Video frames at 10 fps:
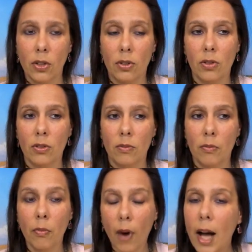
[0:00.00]
who
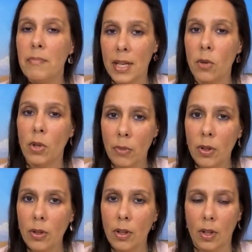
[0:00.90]
might be
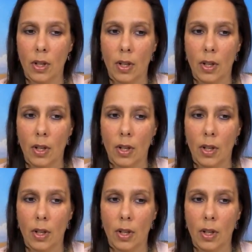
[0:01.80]
women,